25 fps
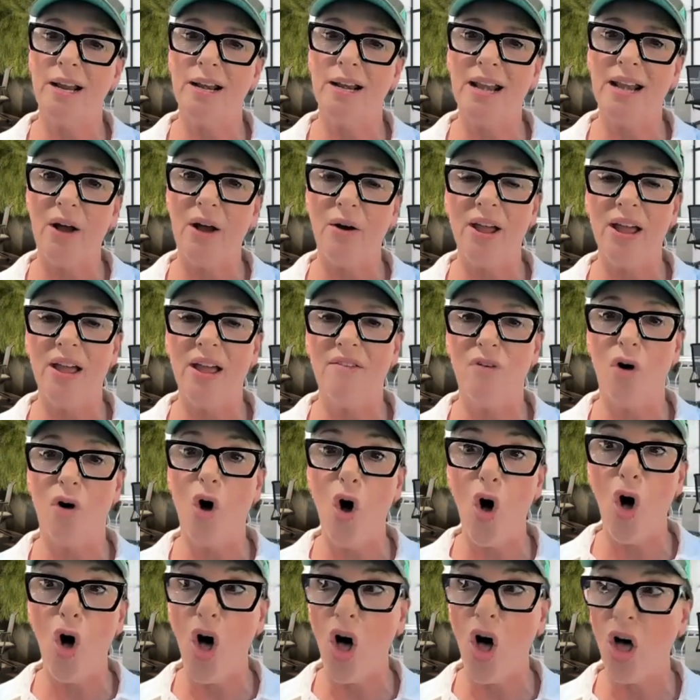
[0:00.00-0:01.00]
And now I have
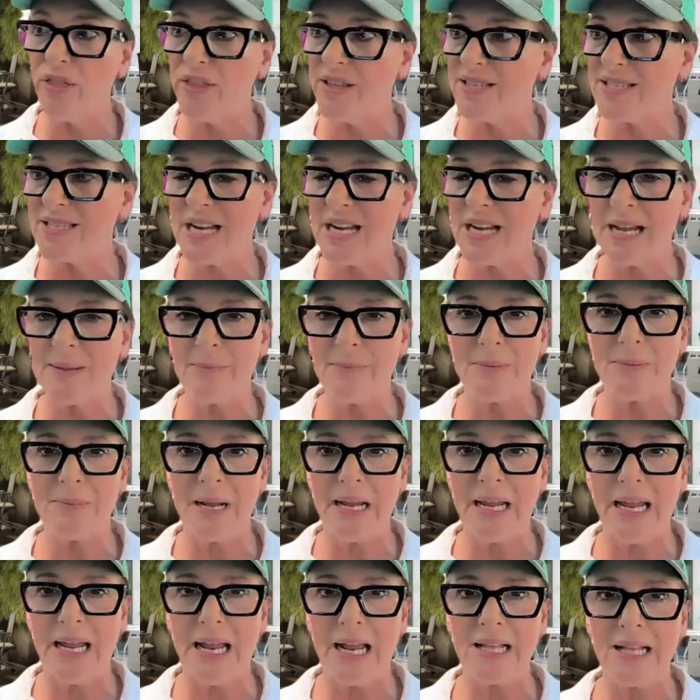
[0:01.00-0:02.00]
all this time on
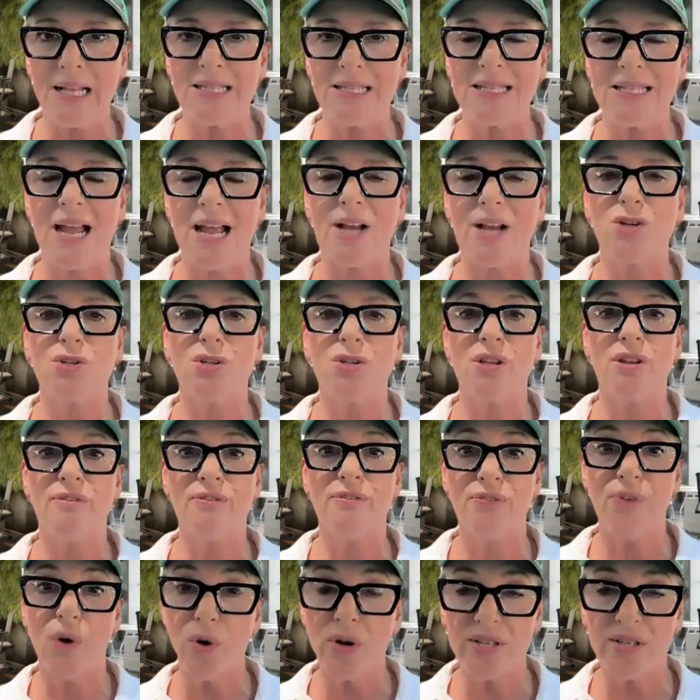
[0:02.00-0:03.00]
my hands to actually
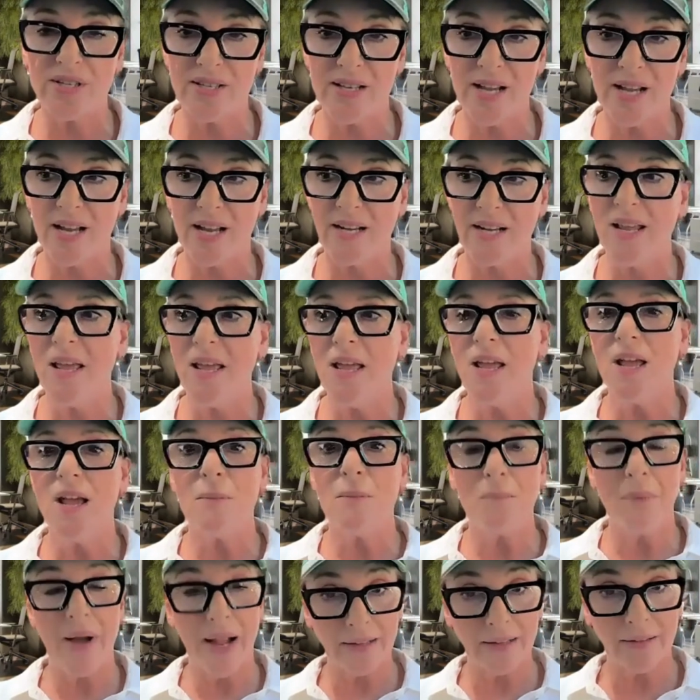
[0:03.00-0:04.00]
focus on
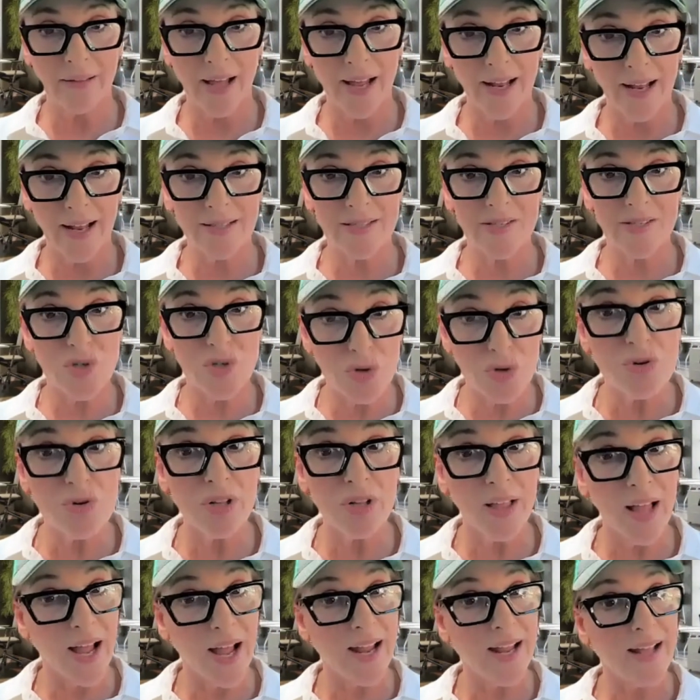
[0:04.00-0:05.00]
my clients, new
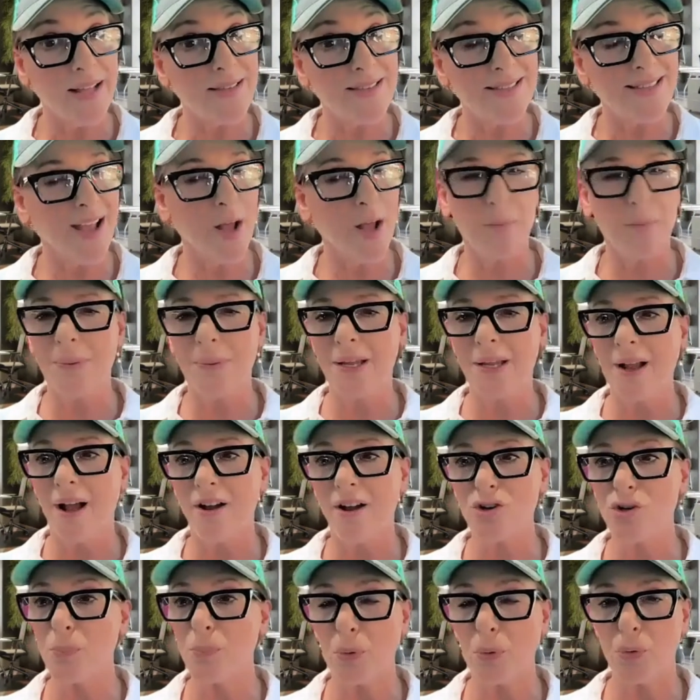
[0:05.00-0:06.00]
clients, helping
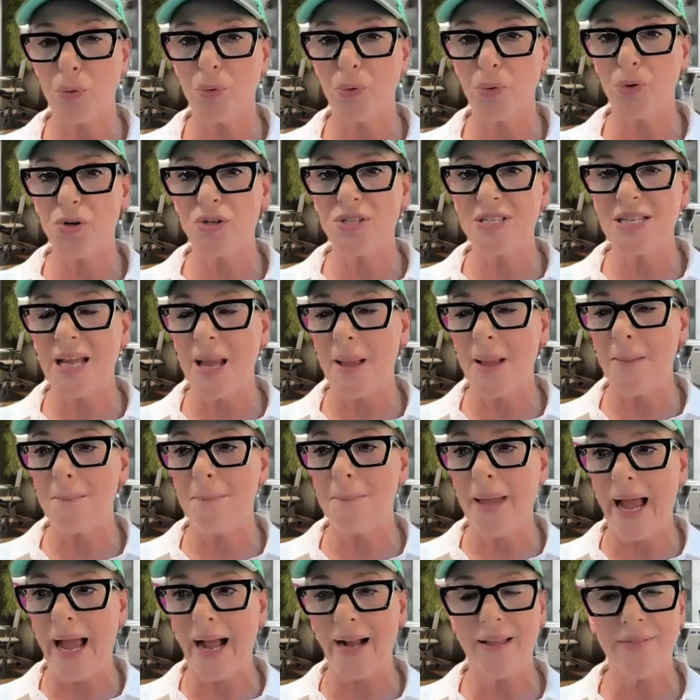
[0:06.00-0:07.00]
entrepreneurs
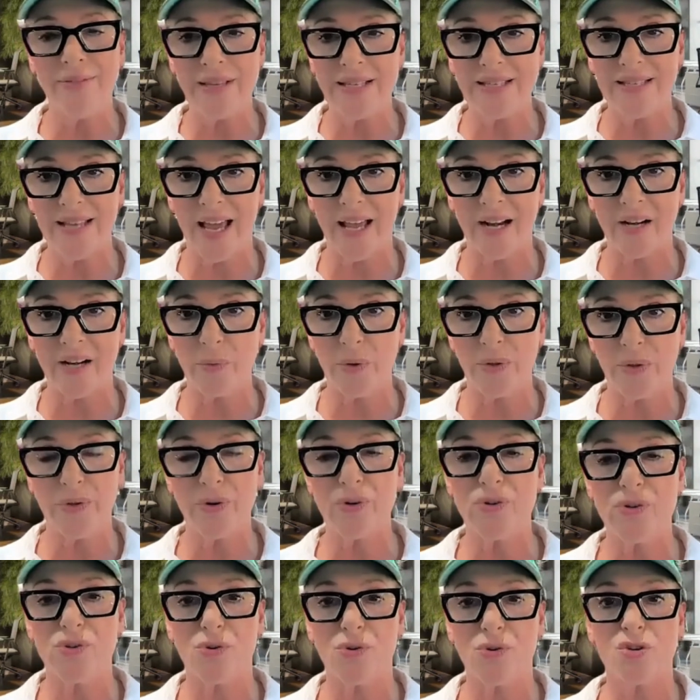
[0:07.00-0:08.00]
get back in the saddle with
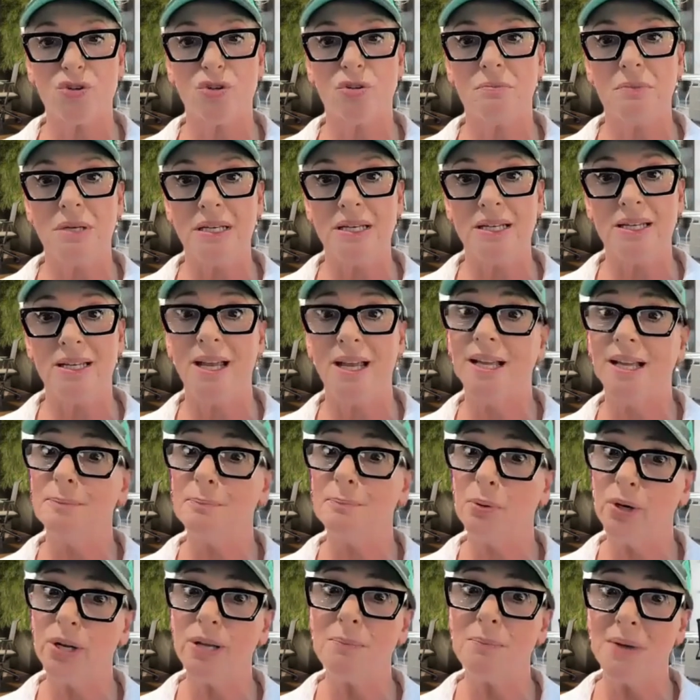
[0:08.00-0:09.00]
their social media and
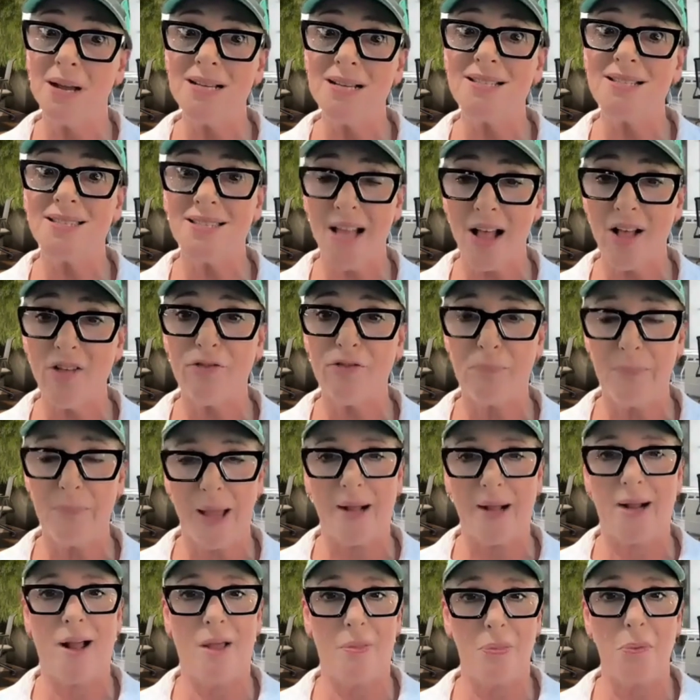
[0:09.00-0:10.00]
putting myself
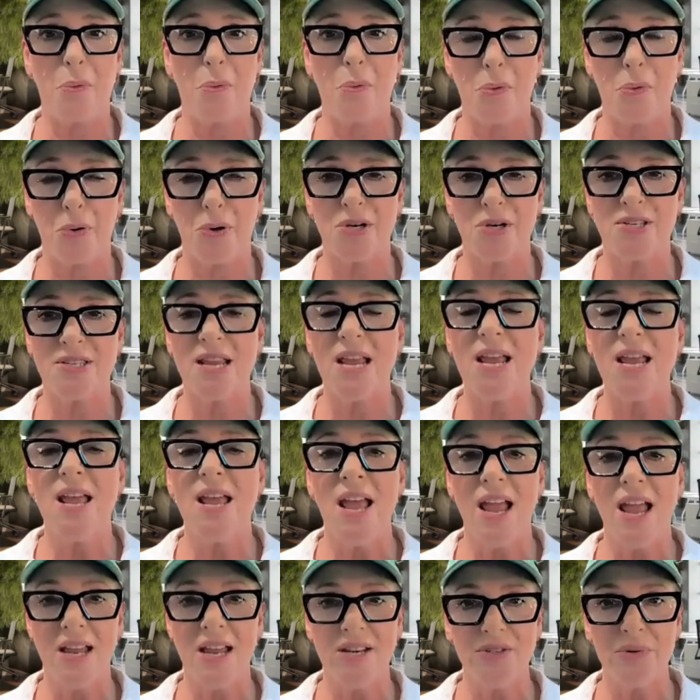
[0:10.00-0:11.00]
back on the horse
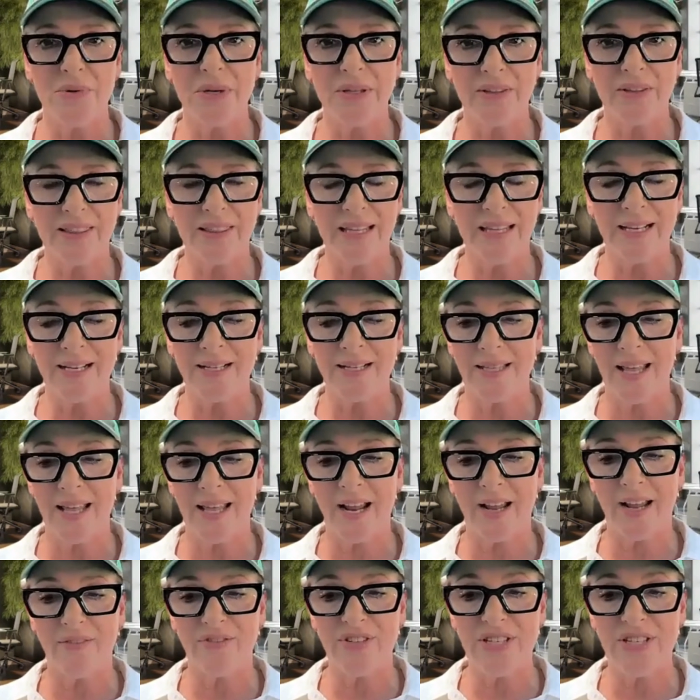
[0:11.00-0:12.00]
and doing the things
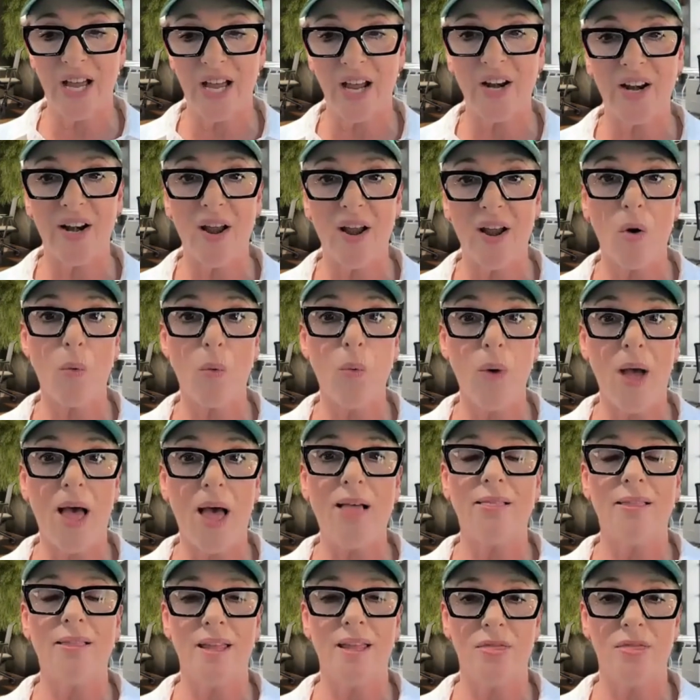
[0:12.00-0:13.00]
that I've done
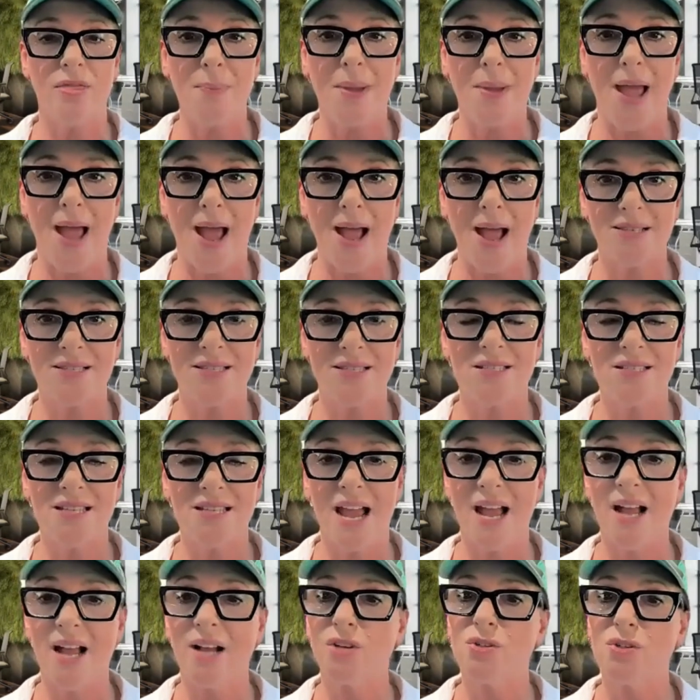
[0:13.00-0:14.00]
well in the past
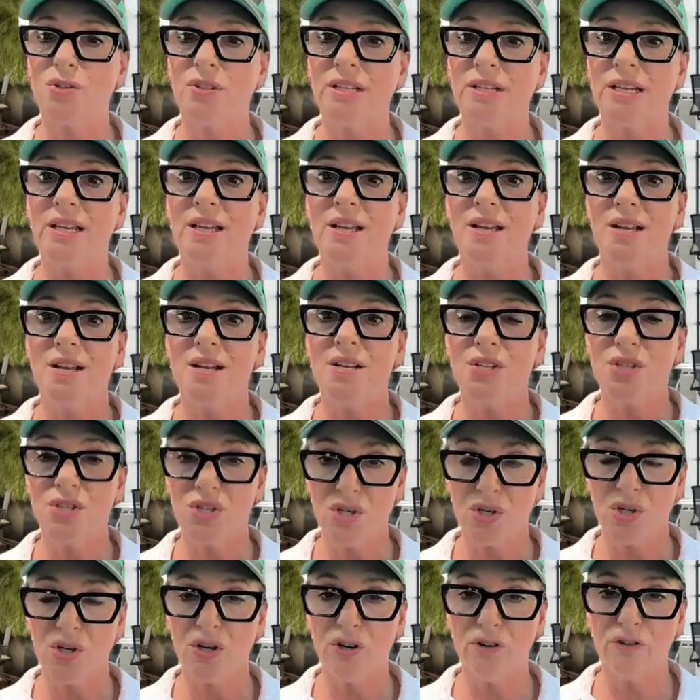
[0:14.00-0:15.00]
to actually
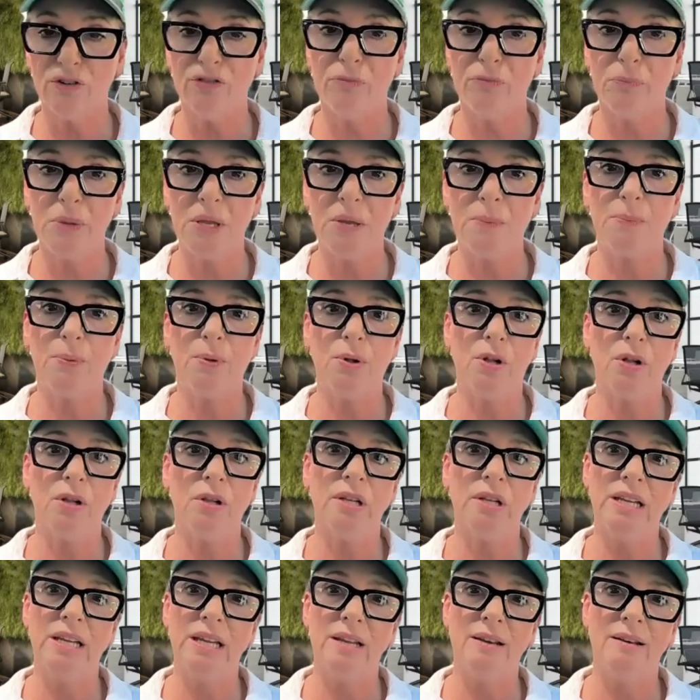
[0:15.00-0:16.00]
serve
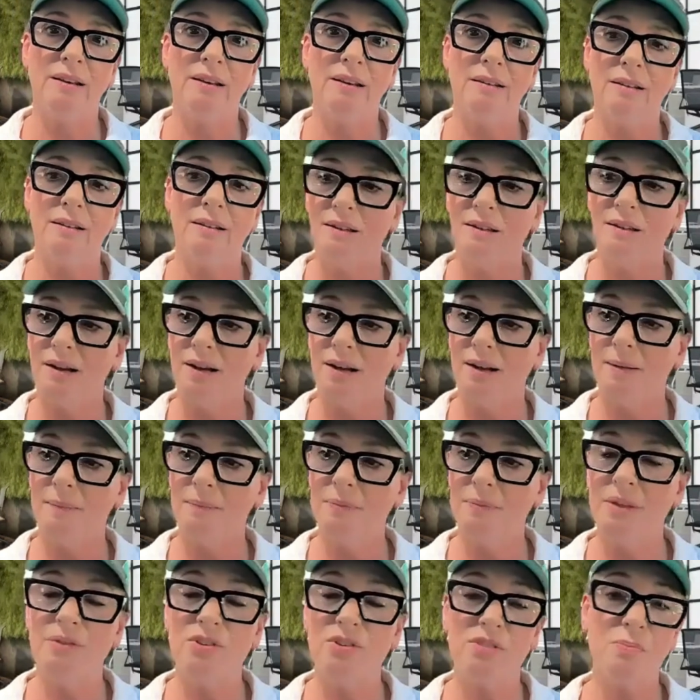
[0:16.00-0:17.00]
people in
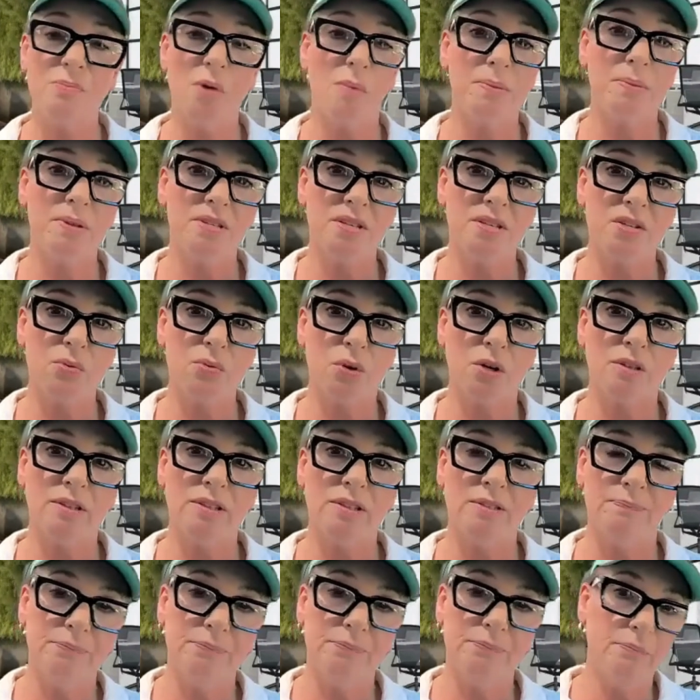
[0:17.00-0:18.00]
the small business
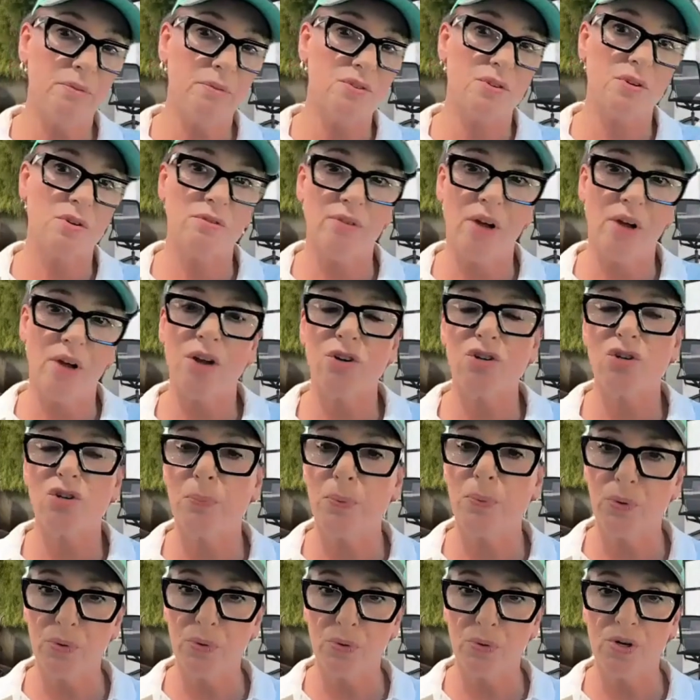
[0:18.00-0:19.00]
world, serve
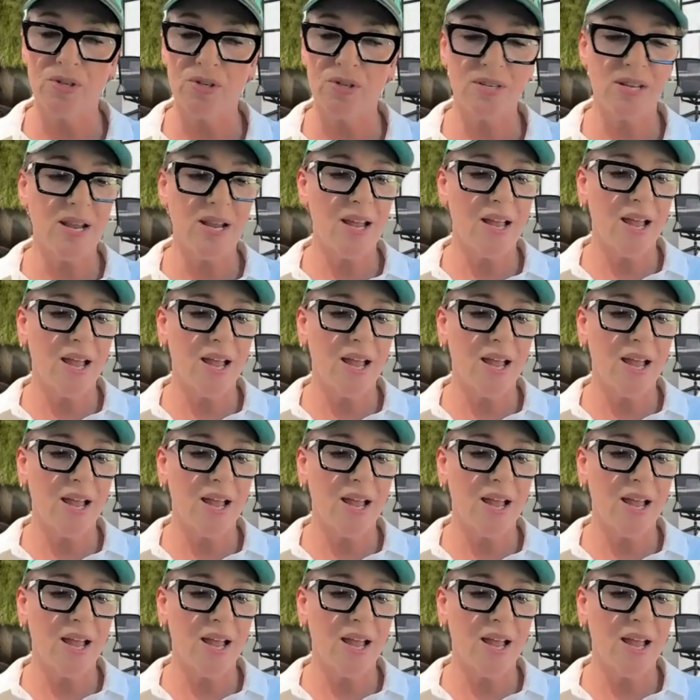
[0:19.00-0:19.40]
entrepreneurs,